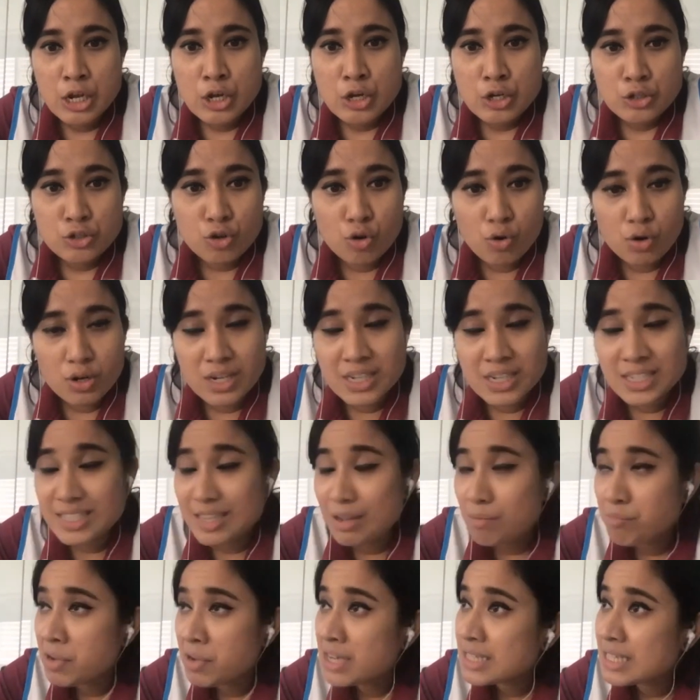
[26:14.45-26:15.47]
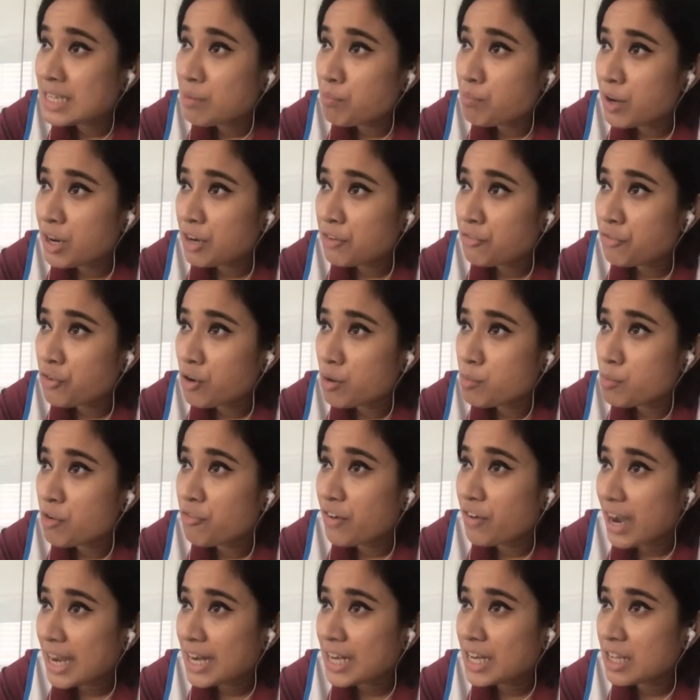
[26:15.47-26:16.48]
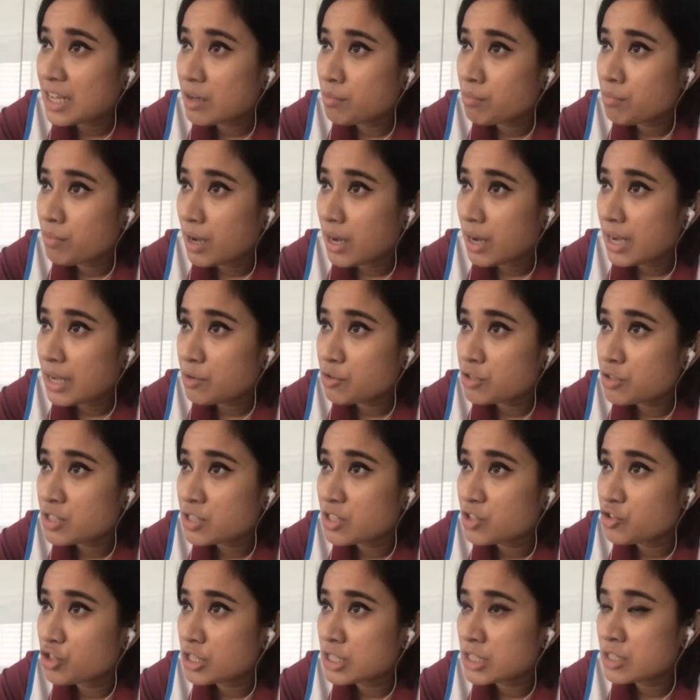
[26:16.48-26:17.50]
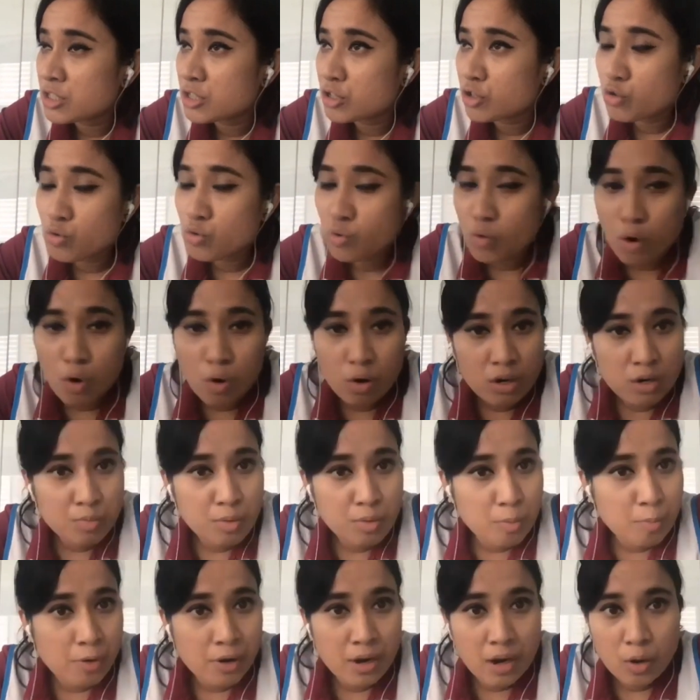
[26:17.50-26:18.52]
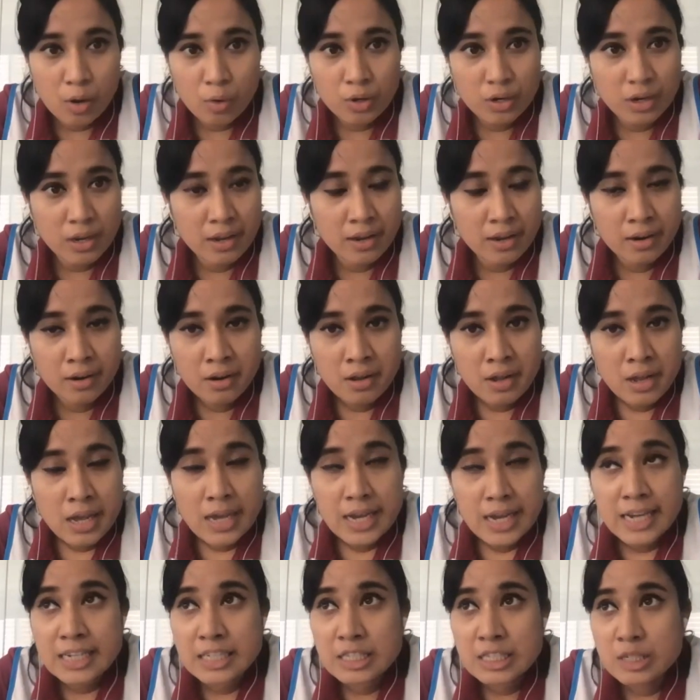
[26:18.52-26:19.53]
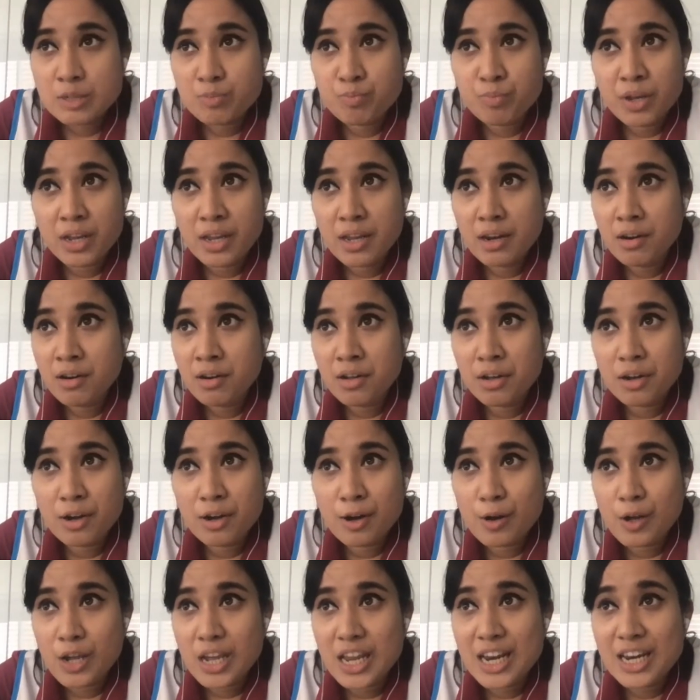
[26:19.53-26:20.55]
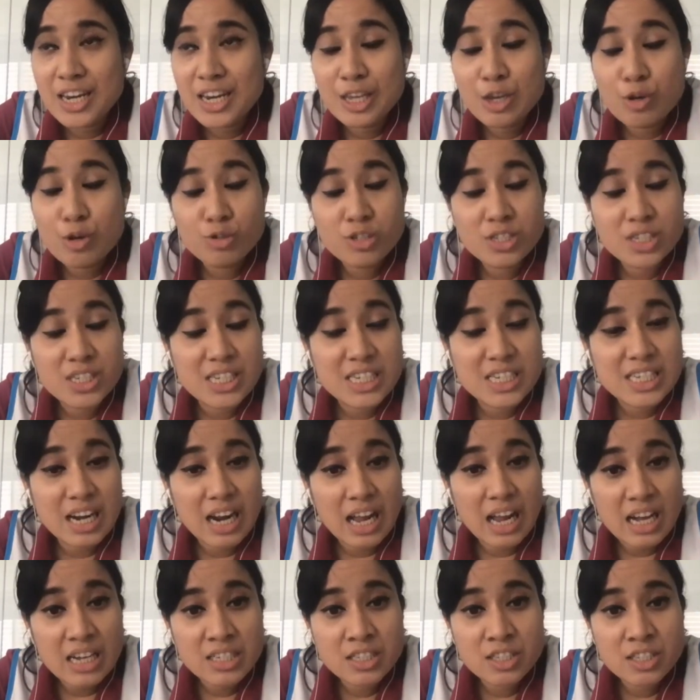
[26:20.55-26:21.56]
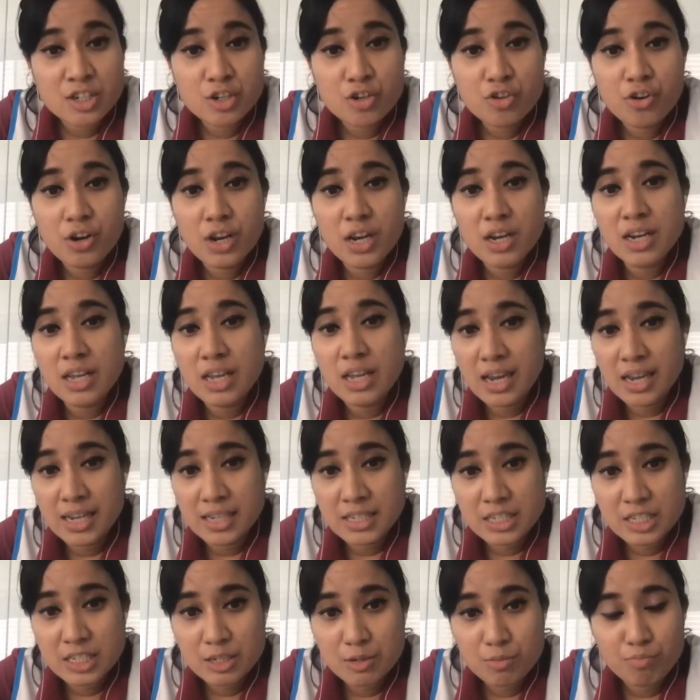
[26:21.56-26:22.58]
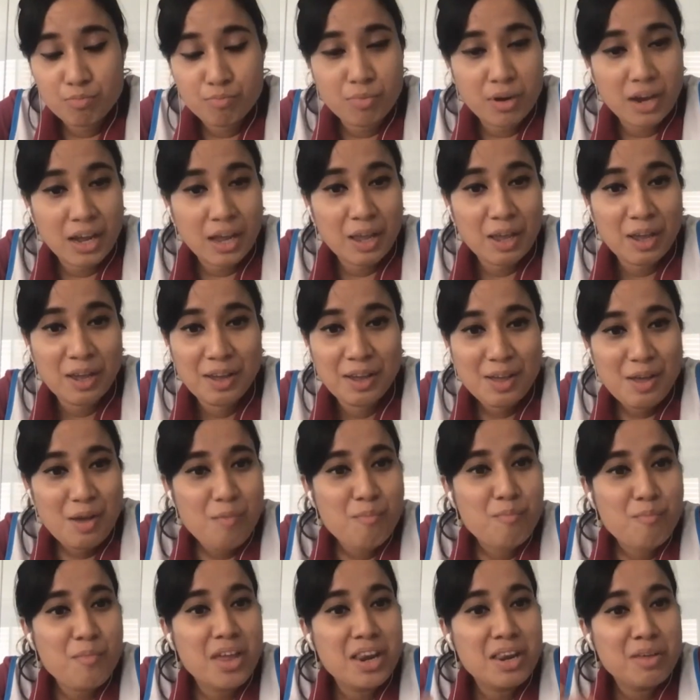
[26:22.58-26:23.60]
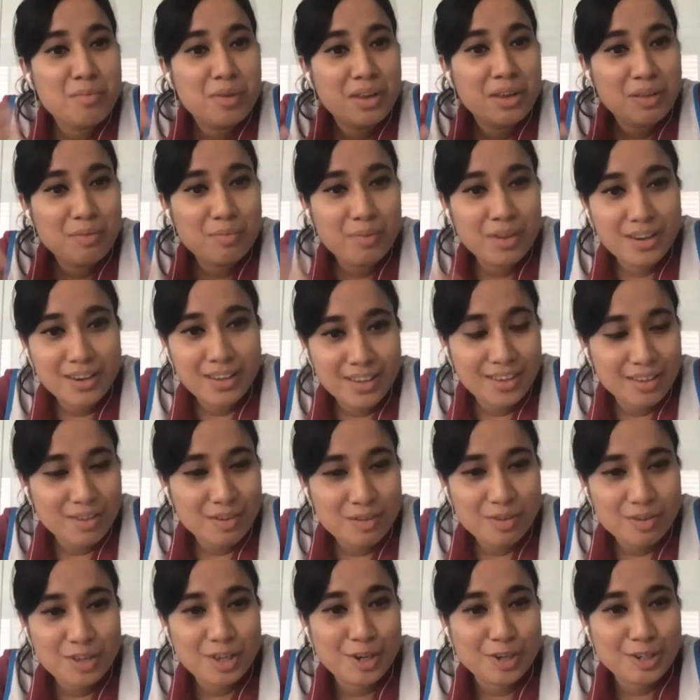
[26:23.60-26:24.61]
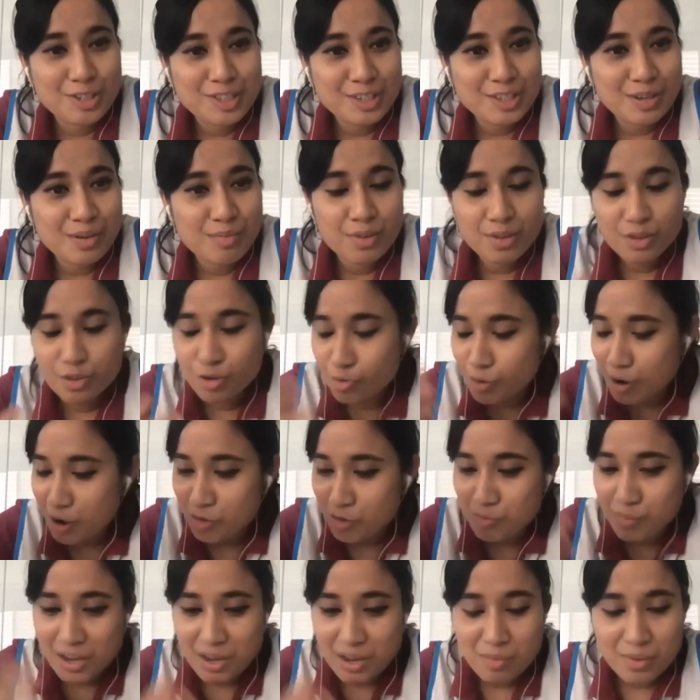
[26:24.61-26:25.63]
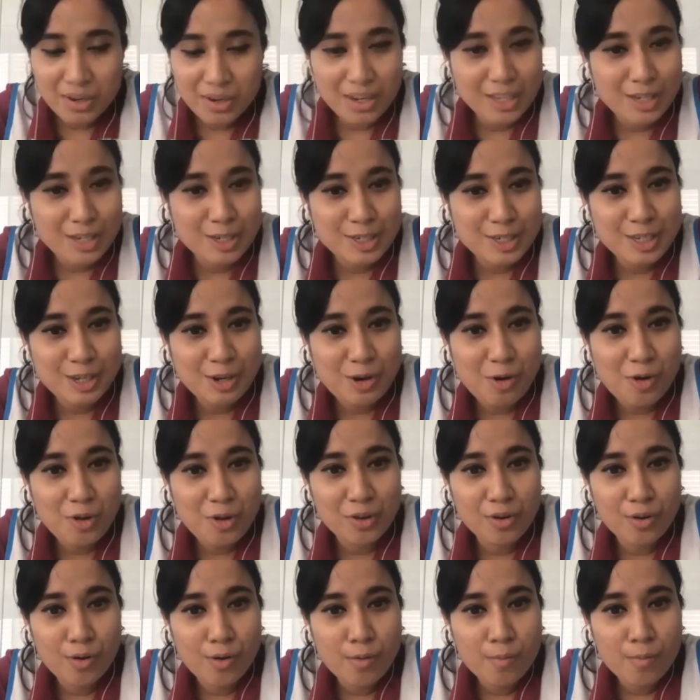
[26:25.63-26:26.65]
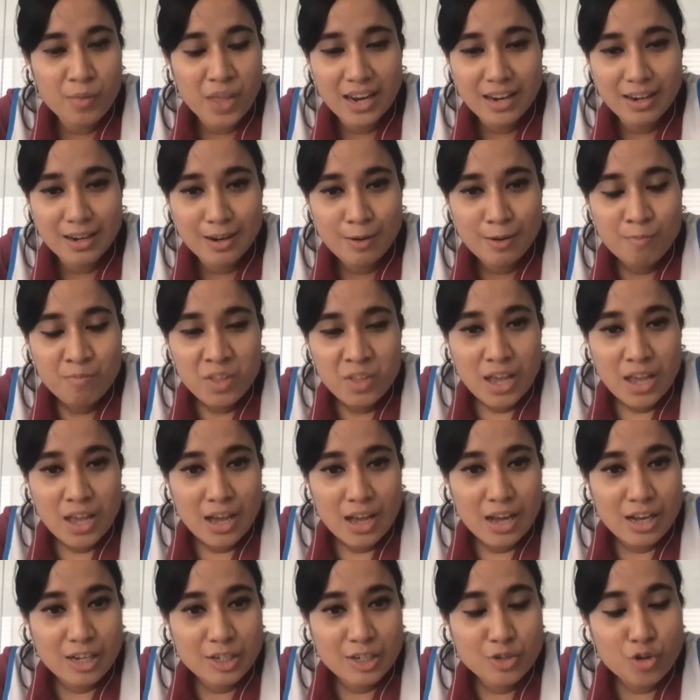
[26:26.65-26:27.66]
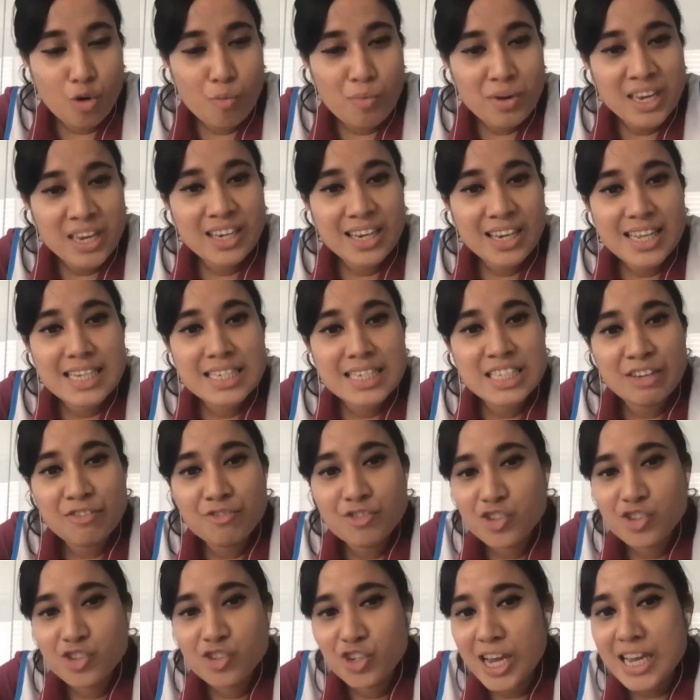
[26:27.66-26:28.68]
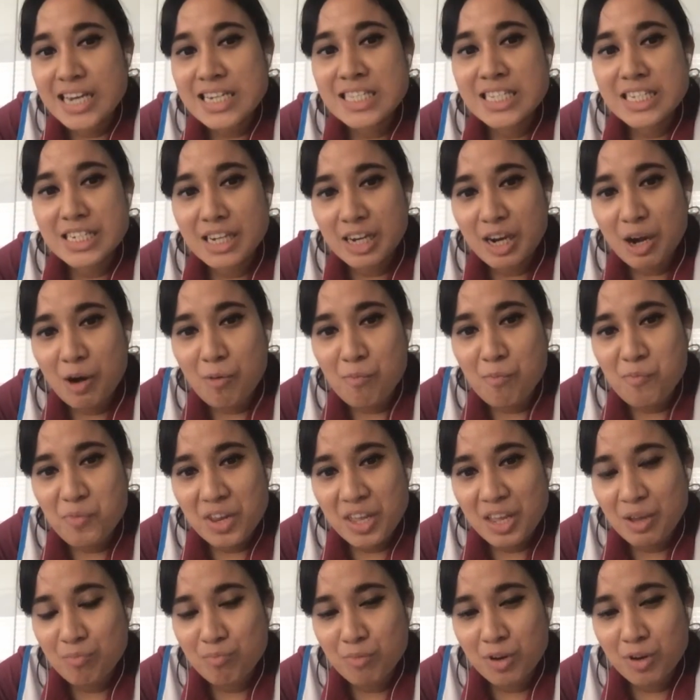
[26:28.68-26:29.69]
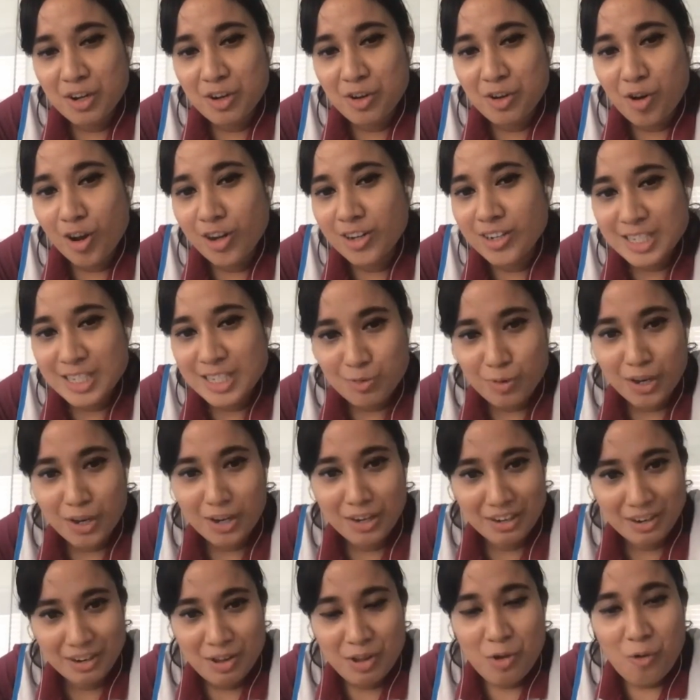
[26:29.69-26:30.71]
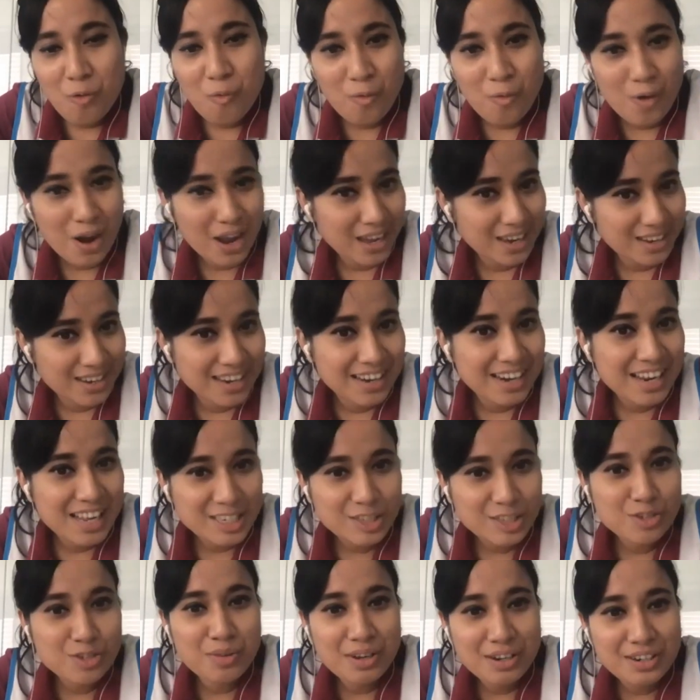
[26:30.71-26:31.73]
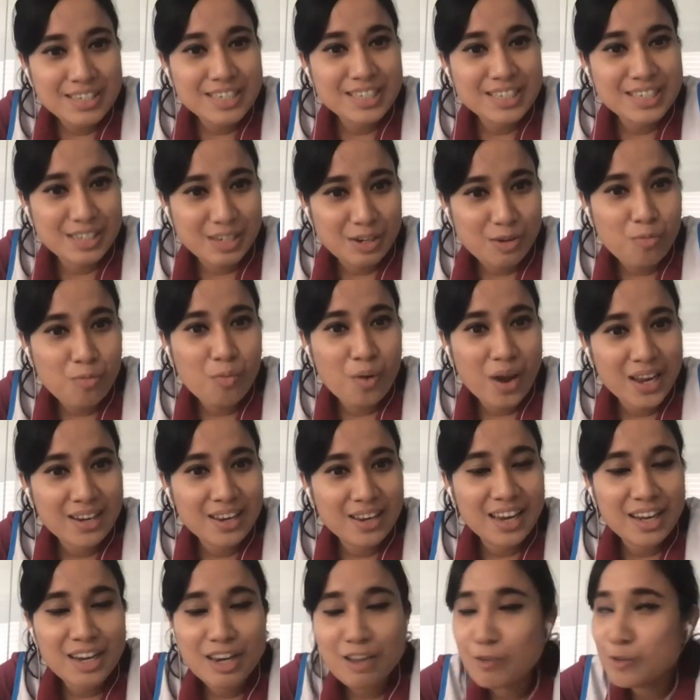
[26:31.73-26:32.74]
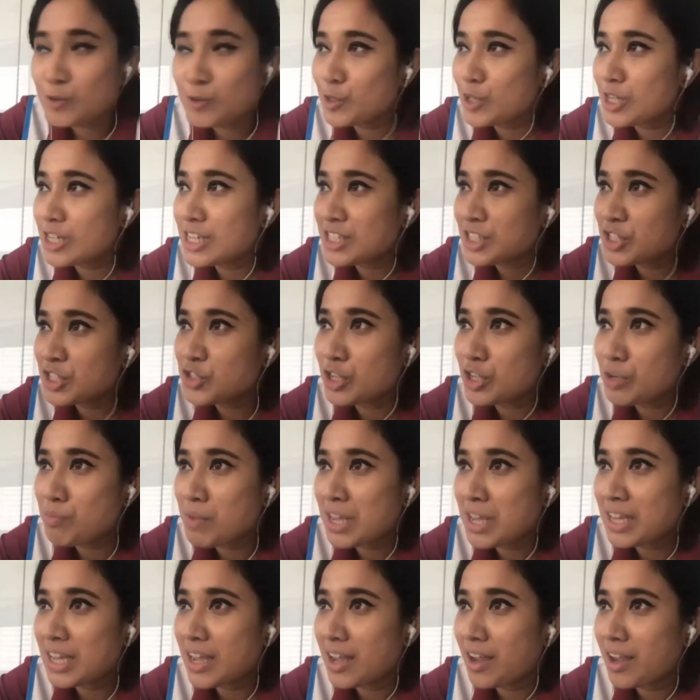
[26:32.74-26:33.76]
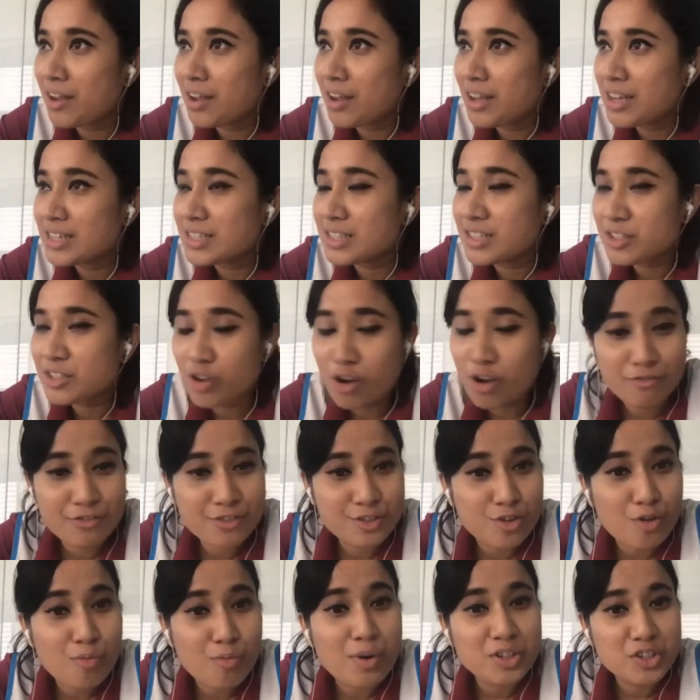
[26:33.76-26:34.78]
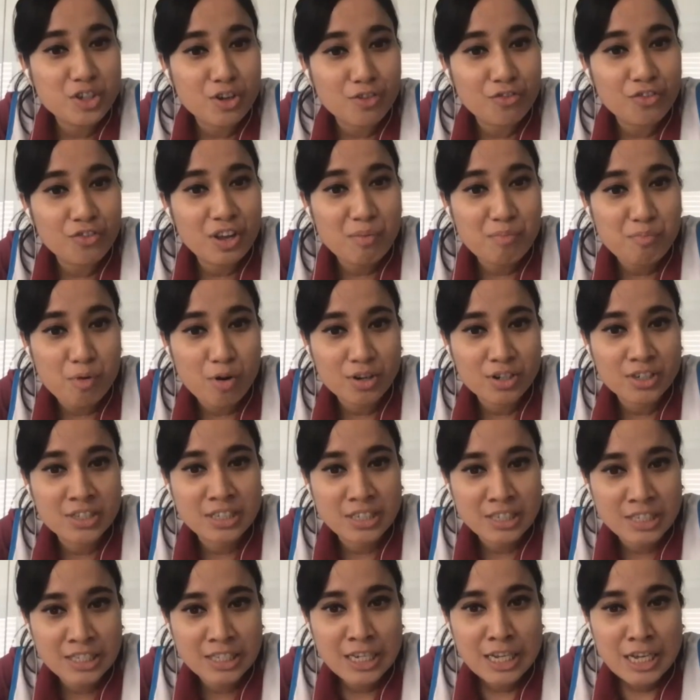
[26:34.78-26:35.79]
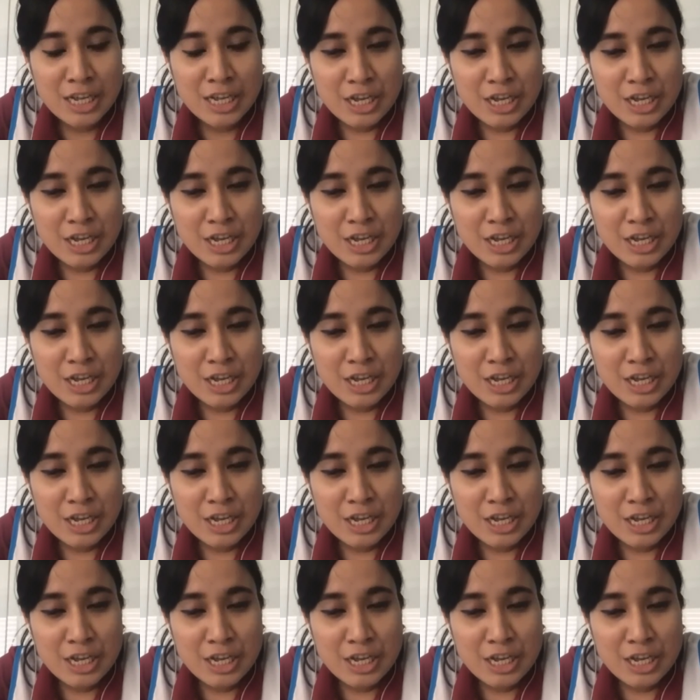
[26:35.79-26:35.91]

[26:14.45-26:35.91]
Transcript: So this amazing platform of IDM, I would suggest to all the people out there. It's been in use since last 3 decades by many years, throughout many years ago, you know, and so many things have changed in the company, but not this one. Why? There has to be a reason why the individual decision making is of so much of importance.